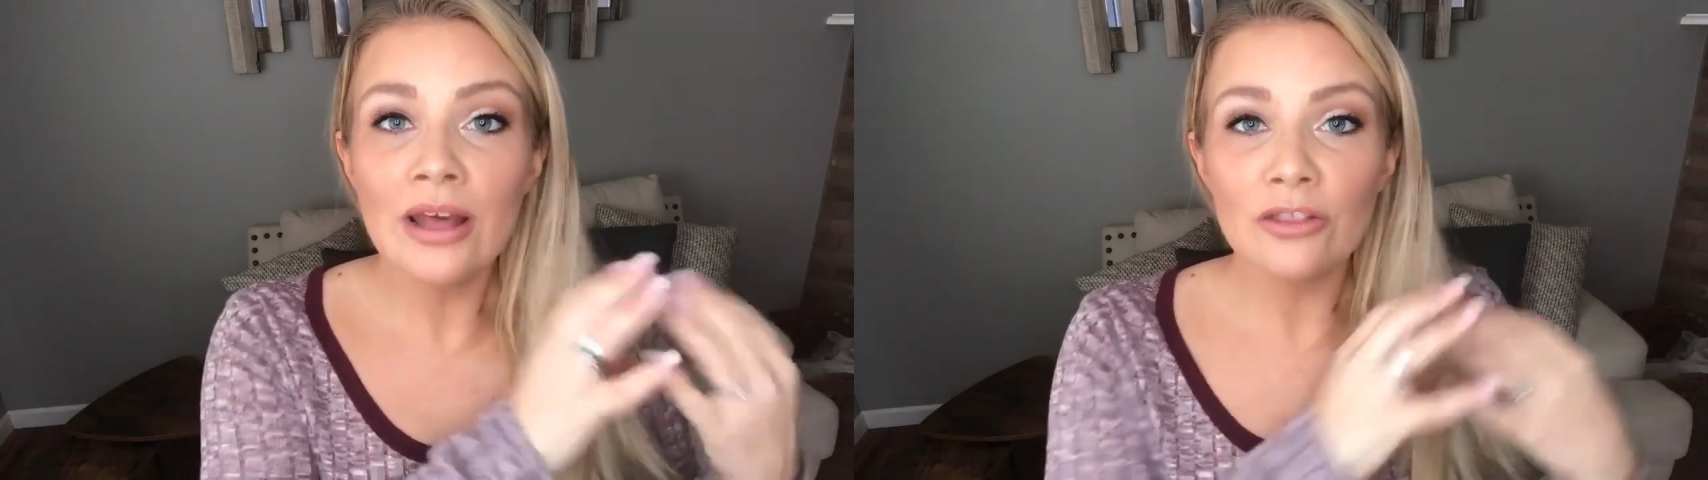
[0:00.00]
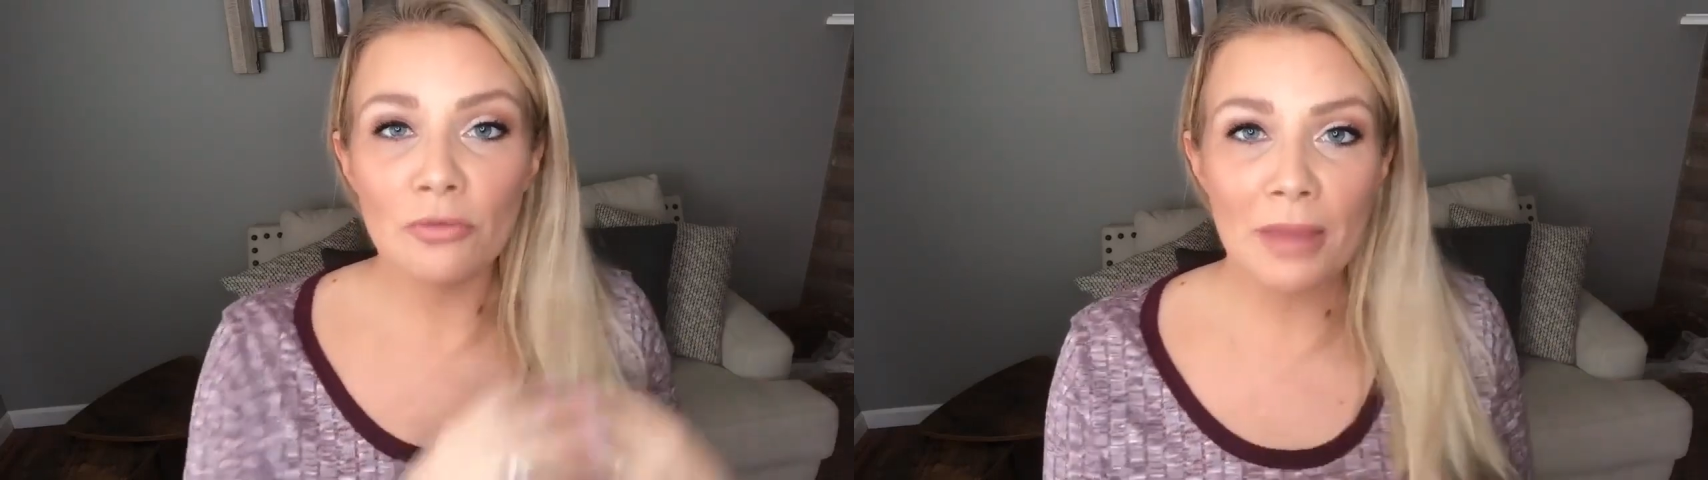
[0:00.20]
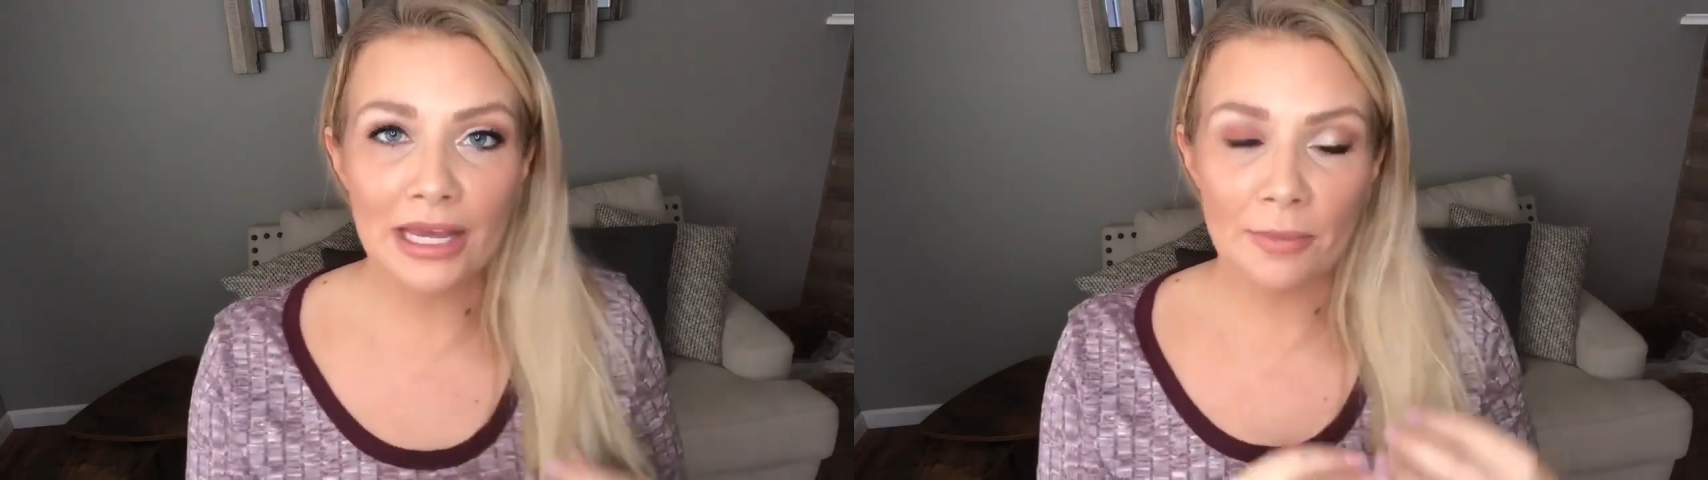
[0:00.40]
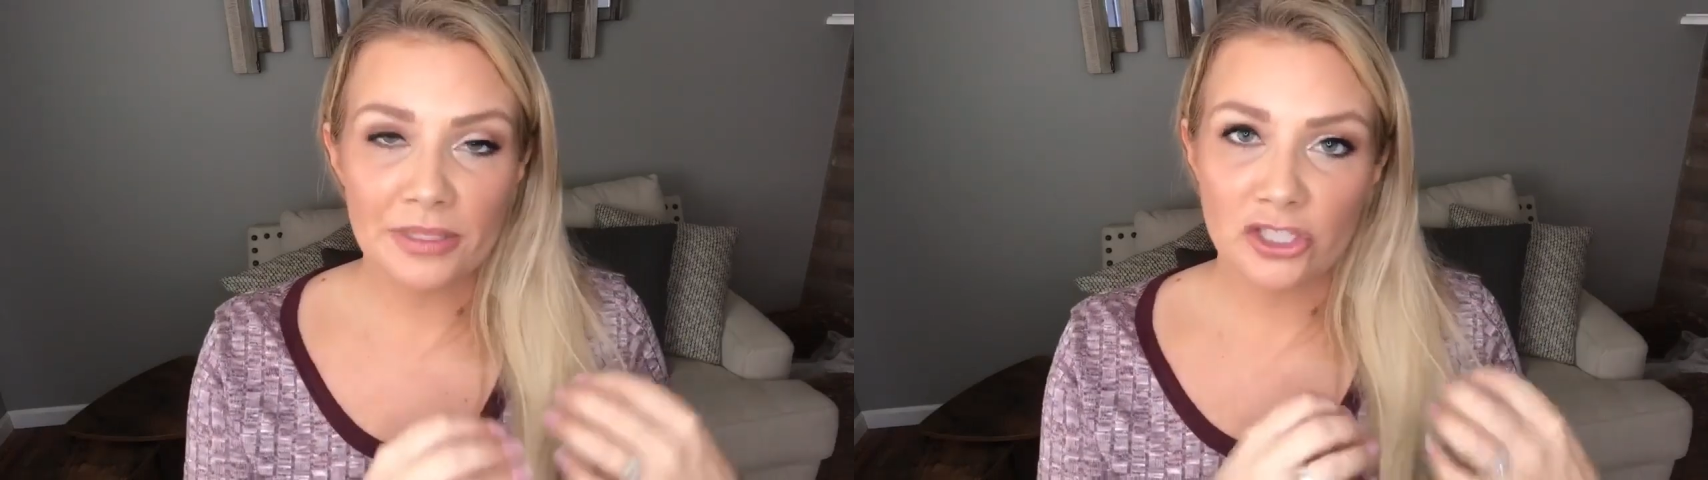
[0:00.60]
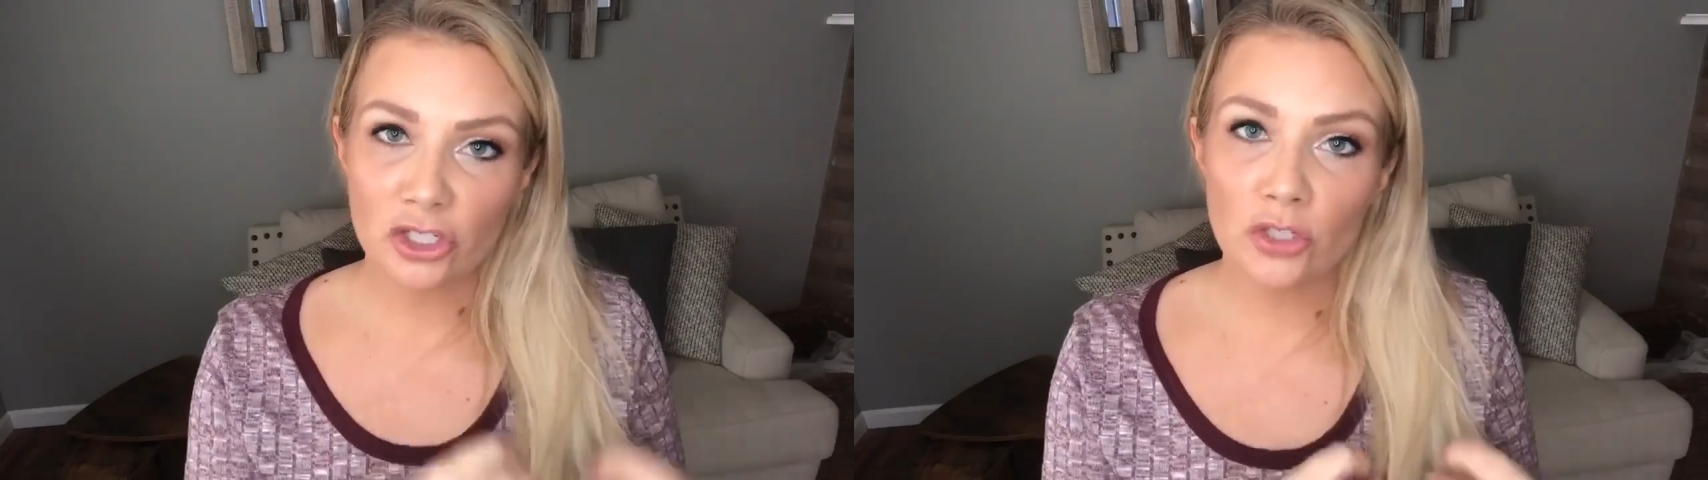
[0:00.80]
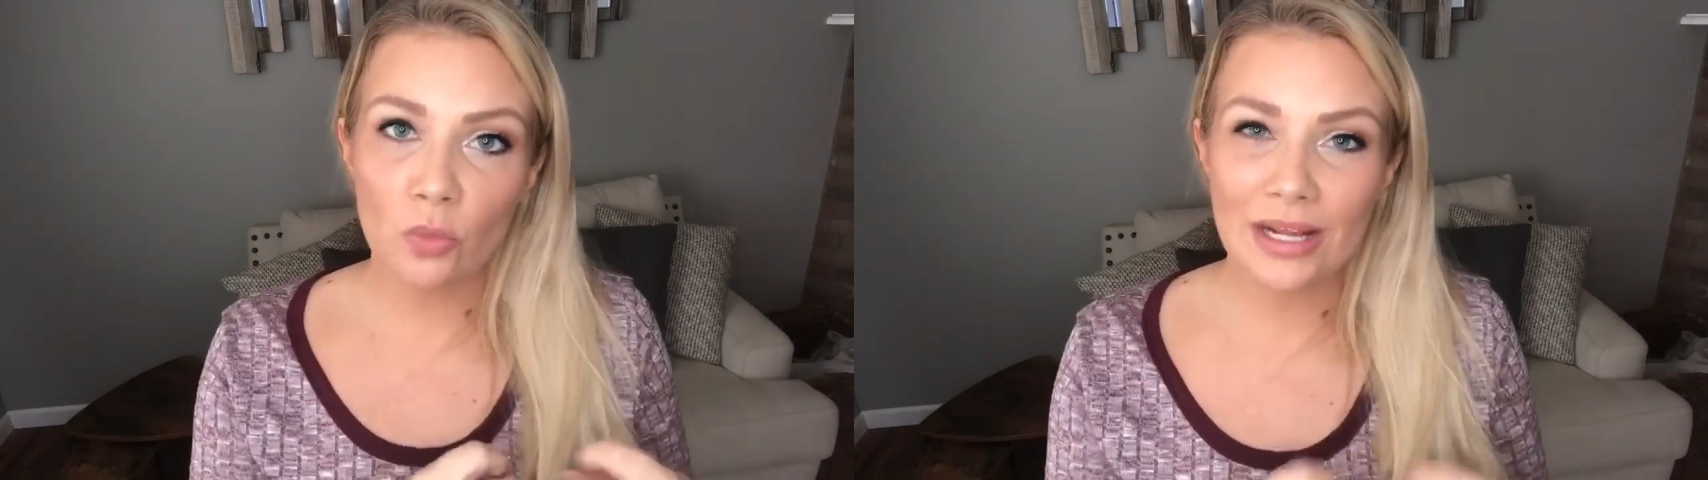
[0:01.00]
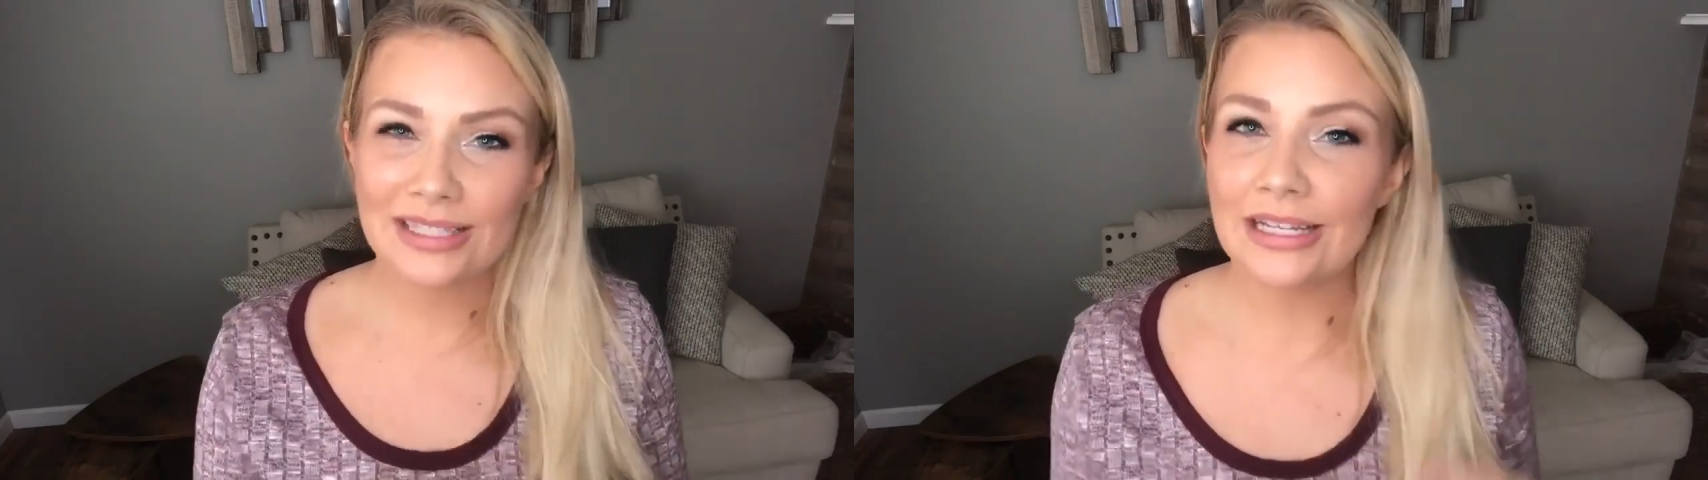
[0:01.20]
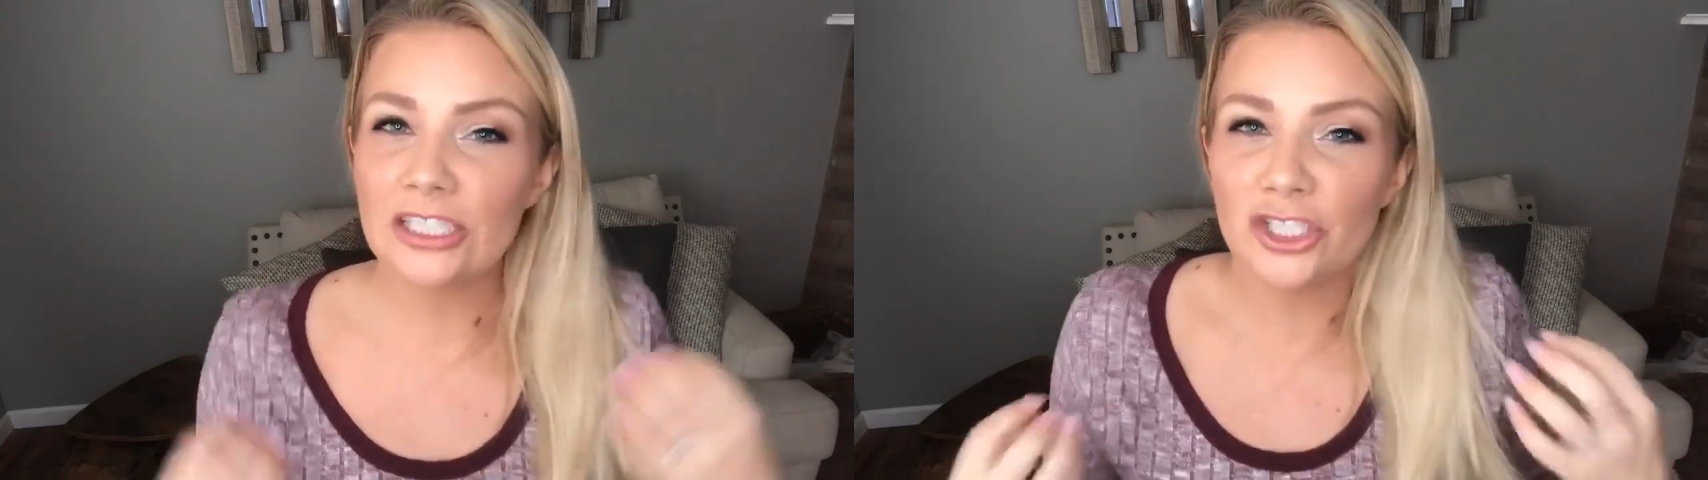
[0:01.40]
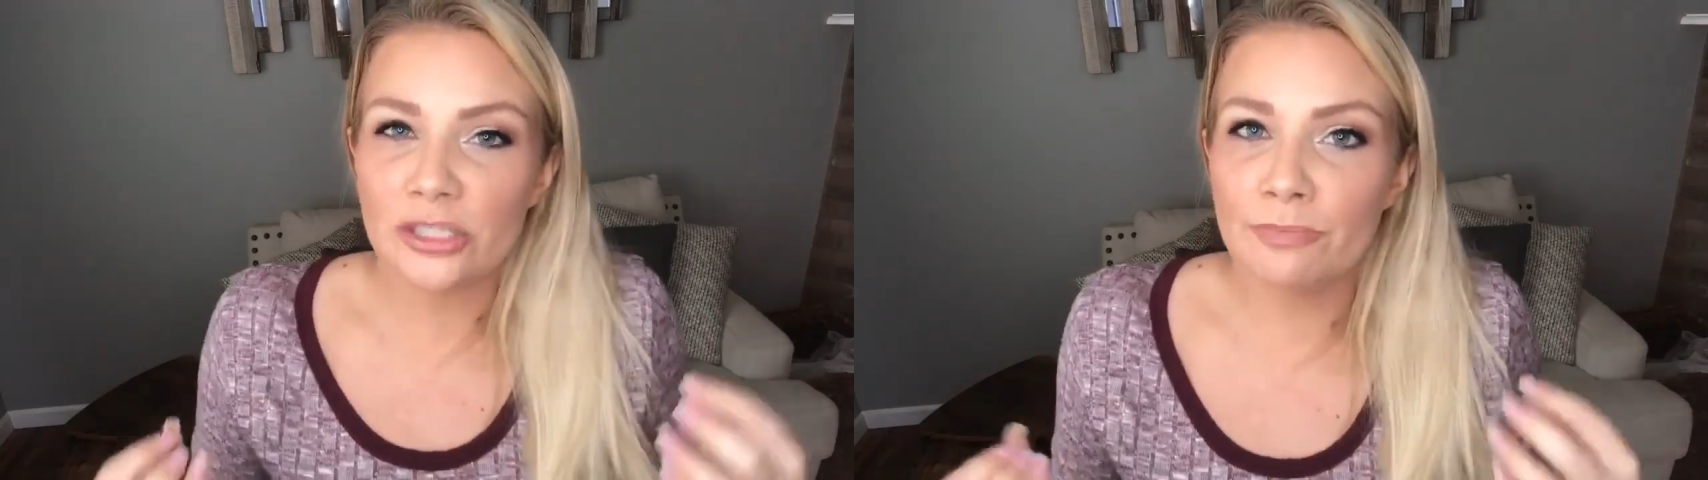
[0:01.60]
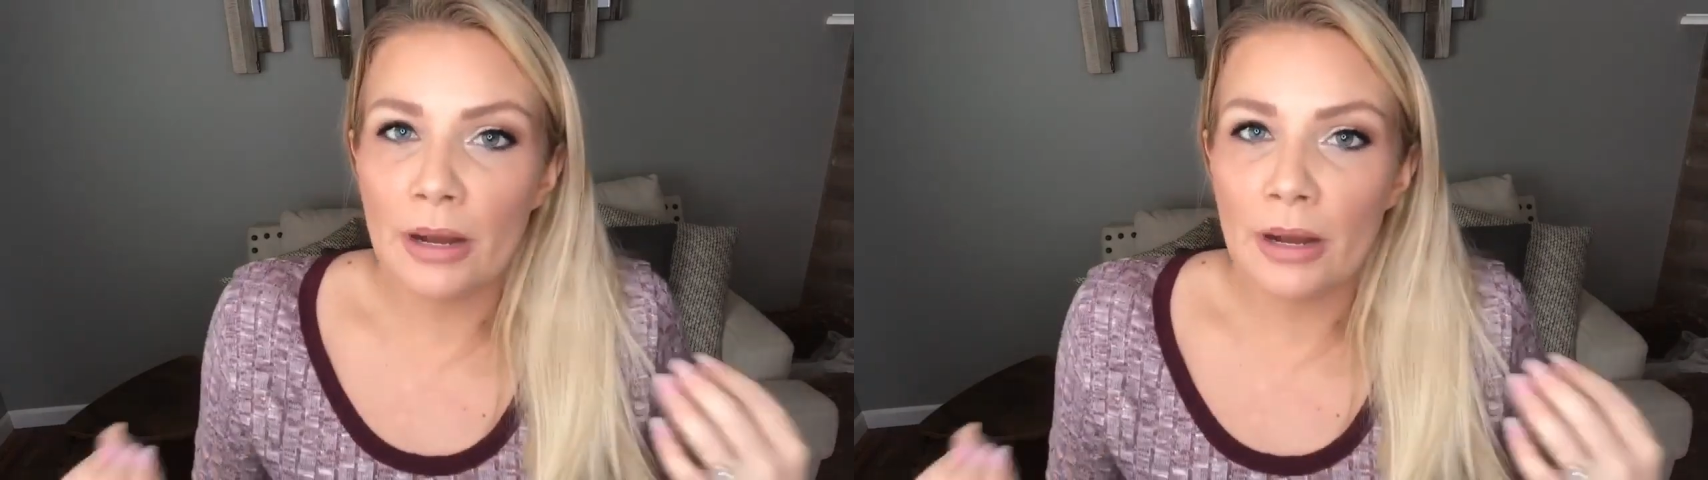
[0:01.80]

their makeup in certain ways that it just